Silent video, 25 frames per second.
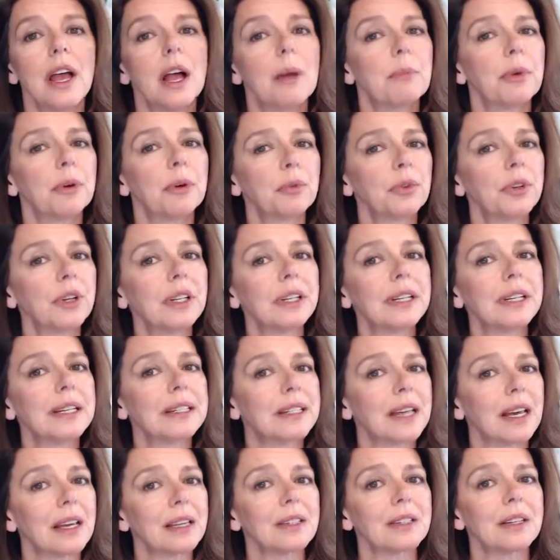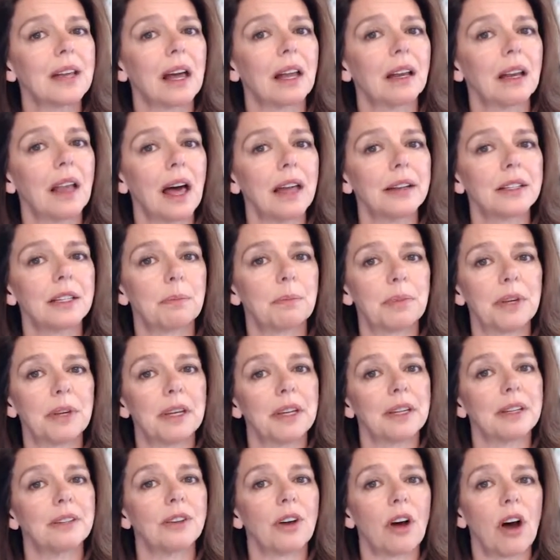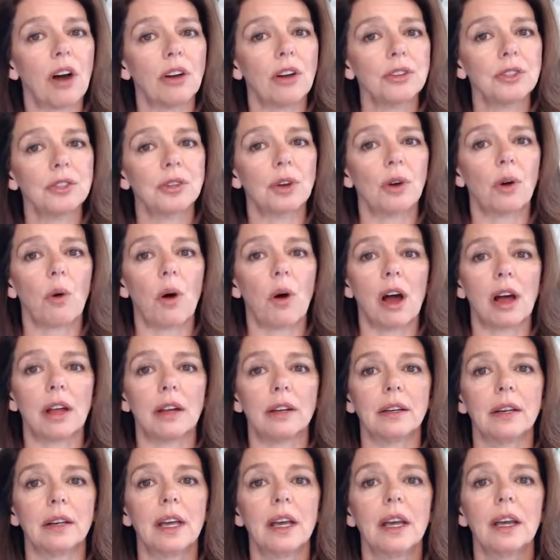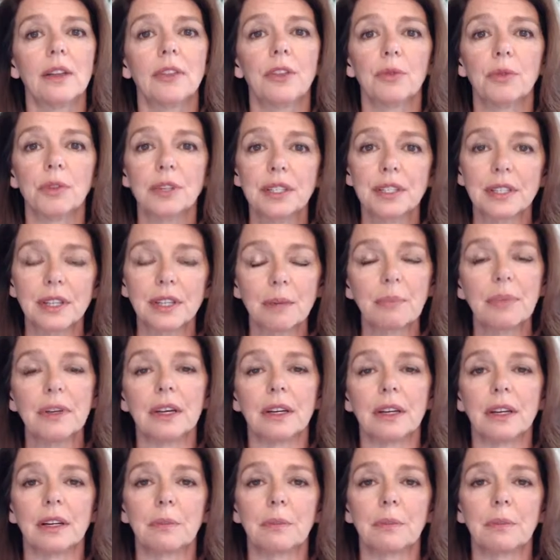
But really, it does a lot depend also on the recipient.